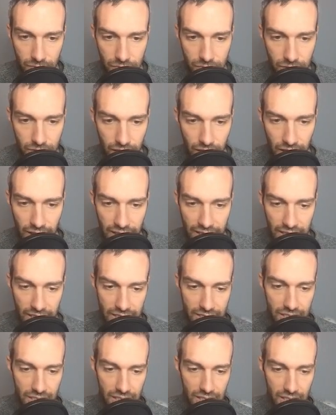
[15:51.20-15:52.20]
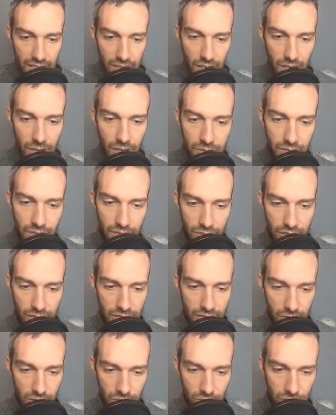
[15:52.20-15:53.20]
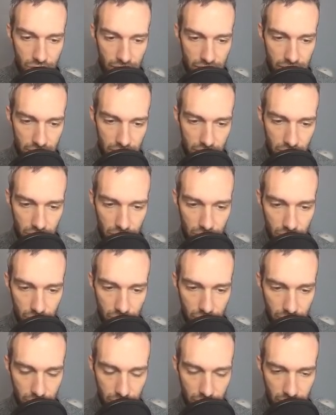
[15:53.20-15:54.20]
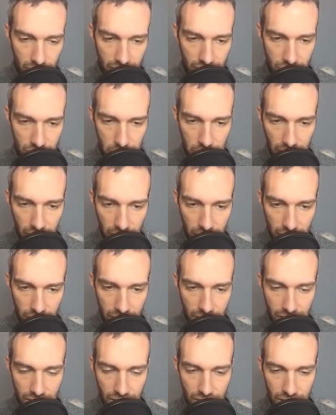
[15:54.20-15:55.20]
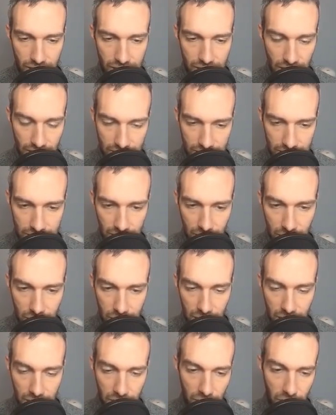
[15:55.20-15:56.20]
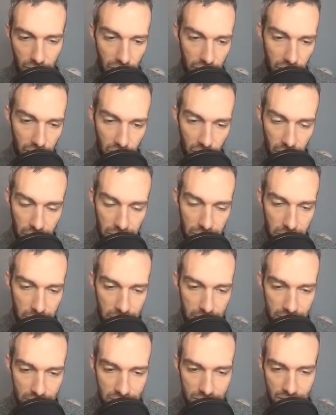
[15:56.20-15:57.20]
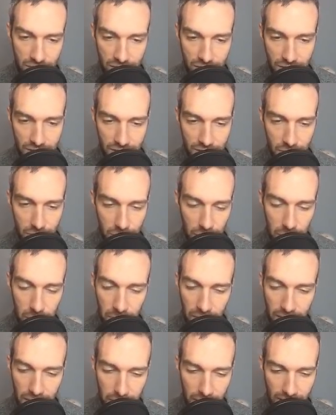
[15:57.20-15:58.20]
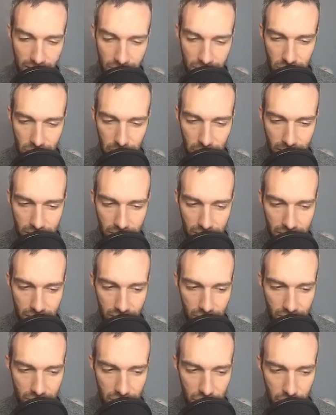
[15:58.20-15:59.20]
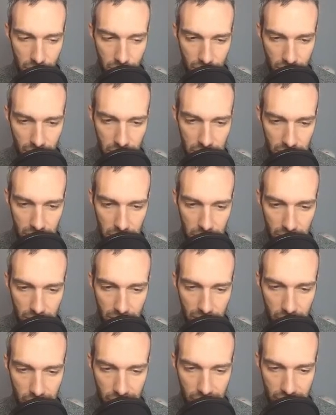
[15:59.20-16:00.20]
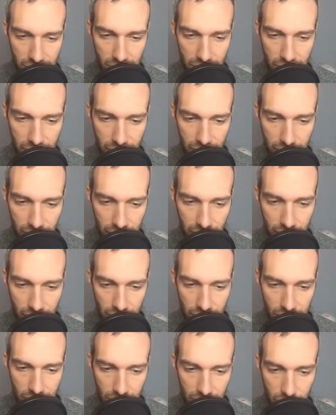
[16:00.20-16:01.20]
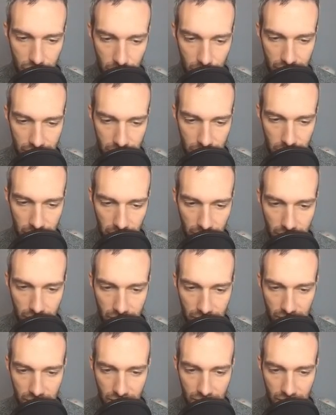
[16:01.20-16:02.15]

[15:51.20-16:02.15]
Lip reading: And I cannot take another Aqua Tail, so I need to go straight to 2, throw the Ancient Power, take this out, hope for a boost, but maybe Ancient Power takes out the Azumarill coming up here anyways. So there's 1 Ancient Power.